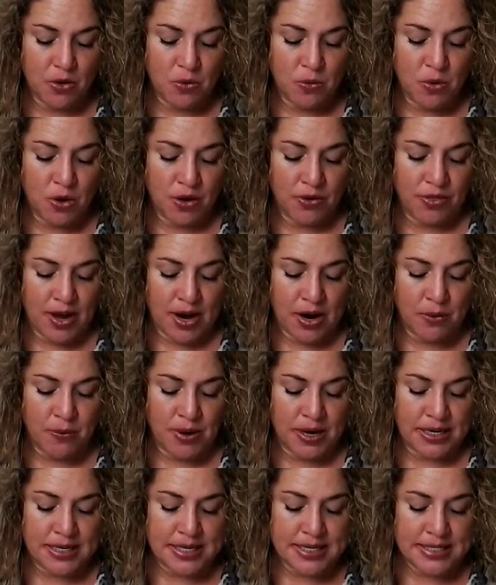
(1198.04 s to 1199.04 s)
Were there
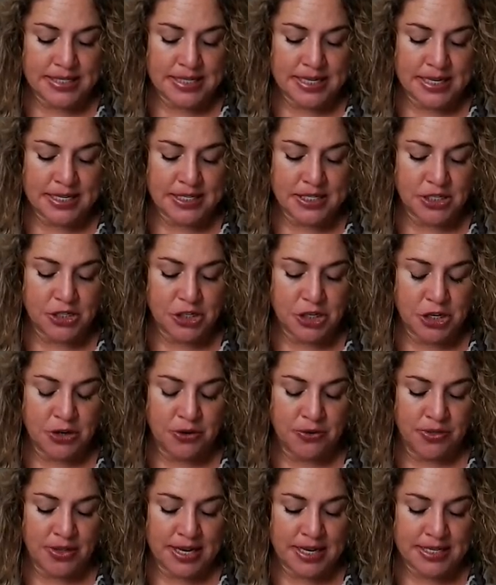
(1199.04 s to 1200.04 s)
witnesses
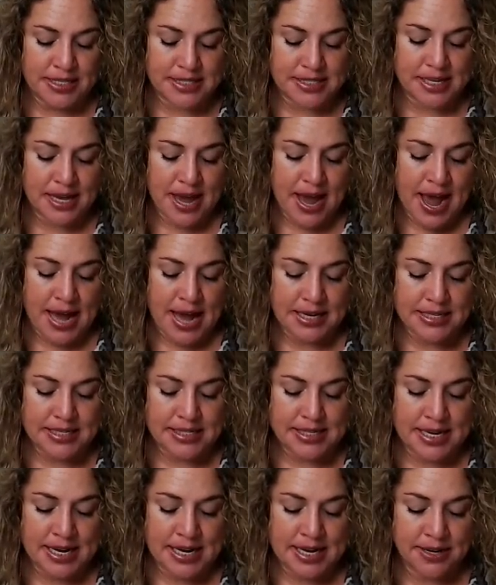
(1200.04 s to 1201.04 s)
to this
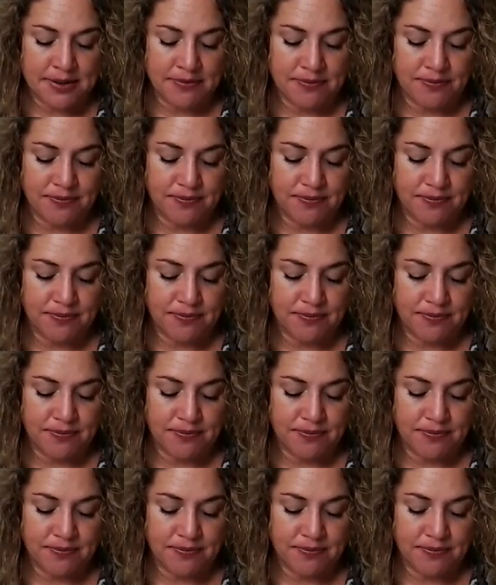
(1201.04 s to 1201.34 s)
accident?